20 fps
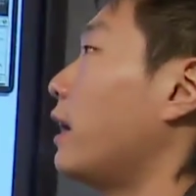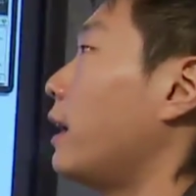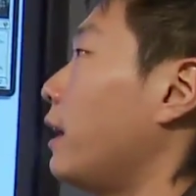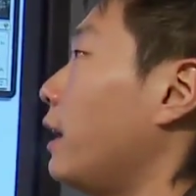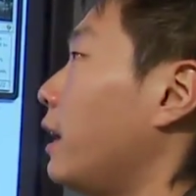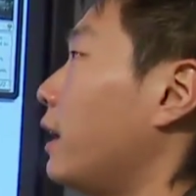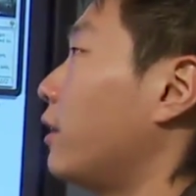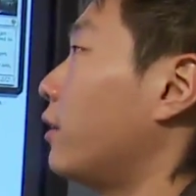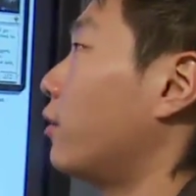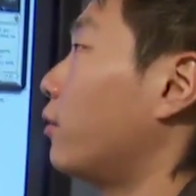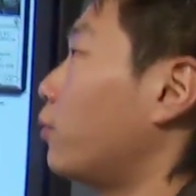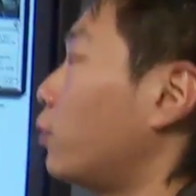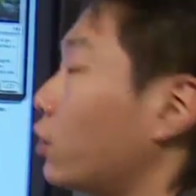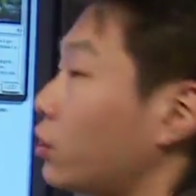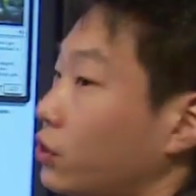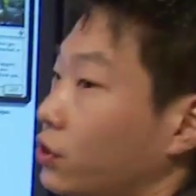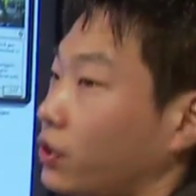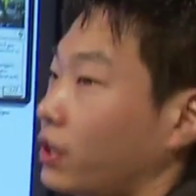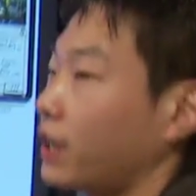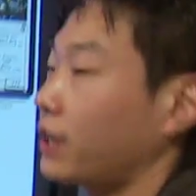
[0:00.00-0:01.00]
In the
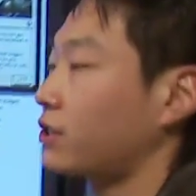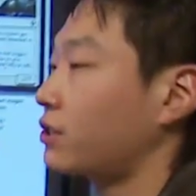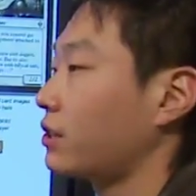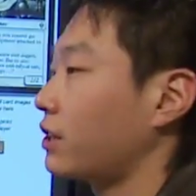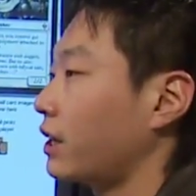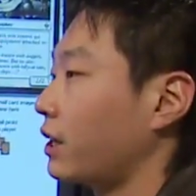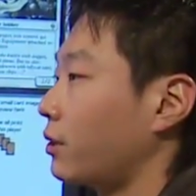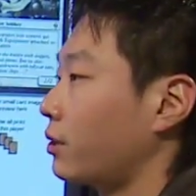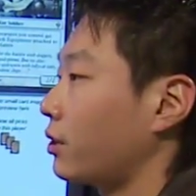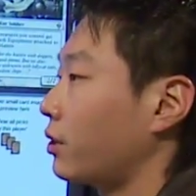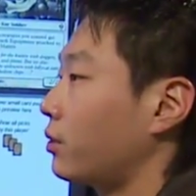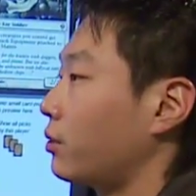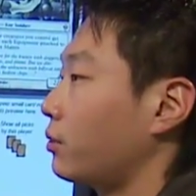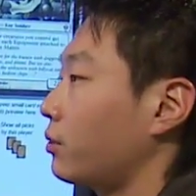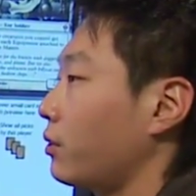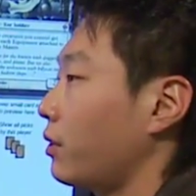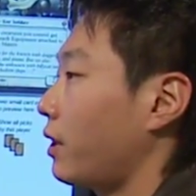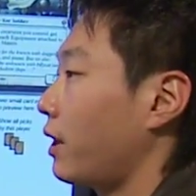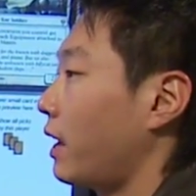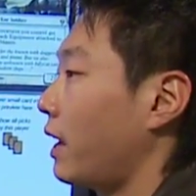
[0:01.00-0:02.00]
worst case scenario,
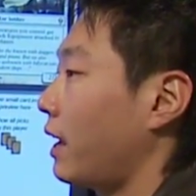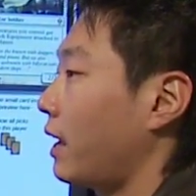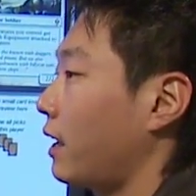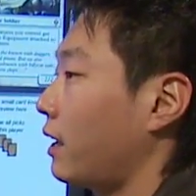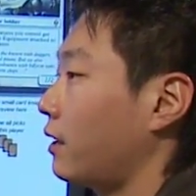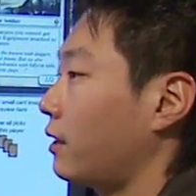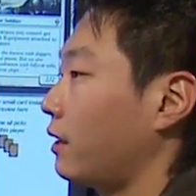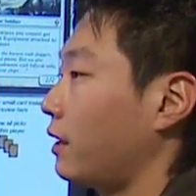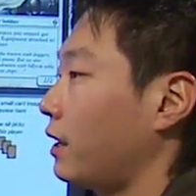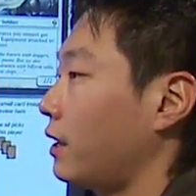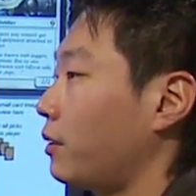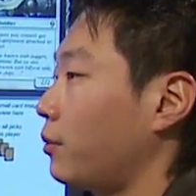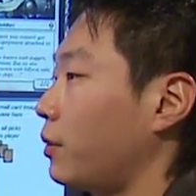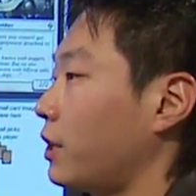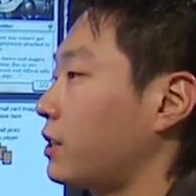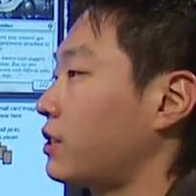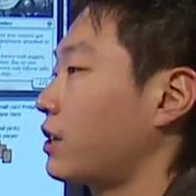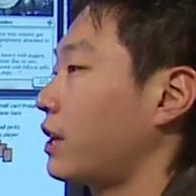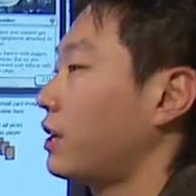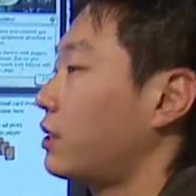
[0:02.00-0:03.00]
and in the
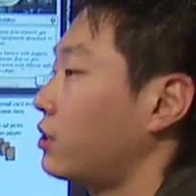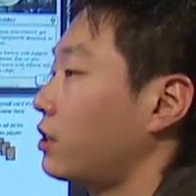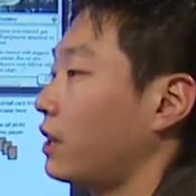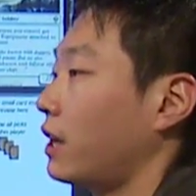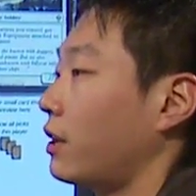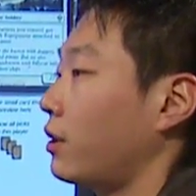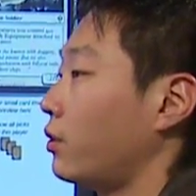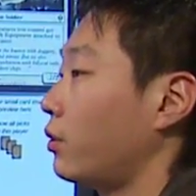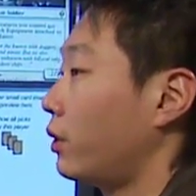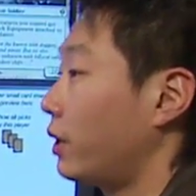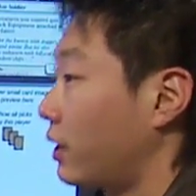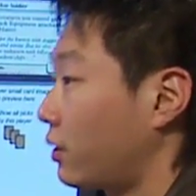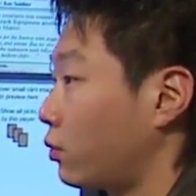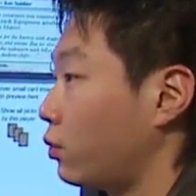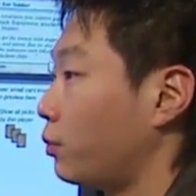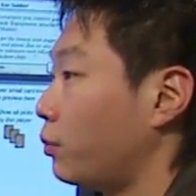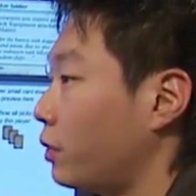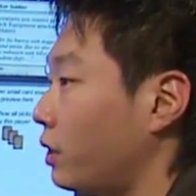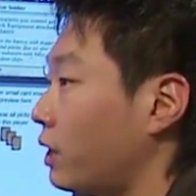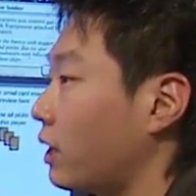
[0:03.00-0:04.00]
best case scenario, it
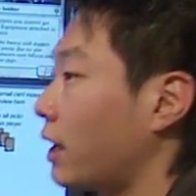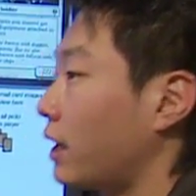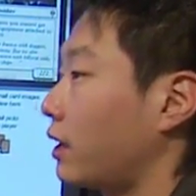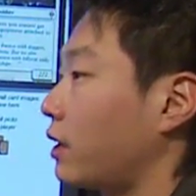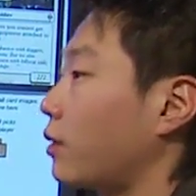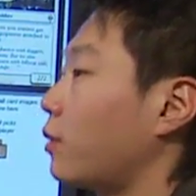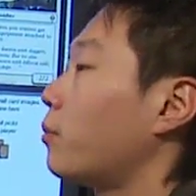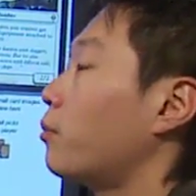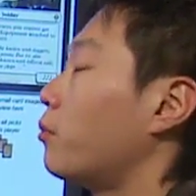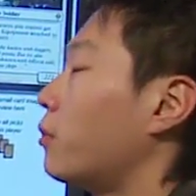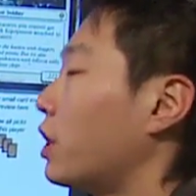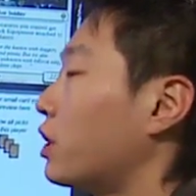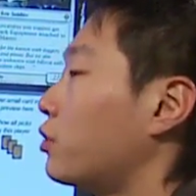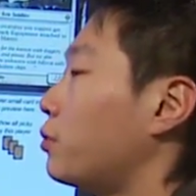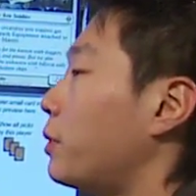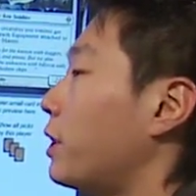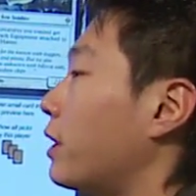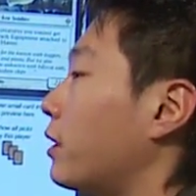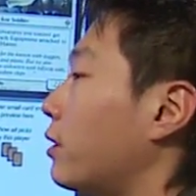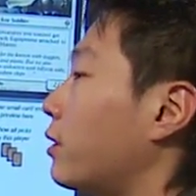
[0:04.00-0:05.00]
could be like
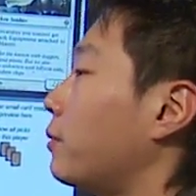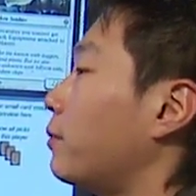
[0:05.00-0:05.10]
much better.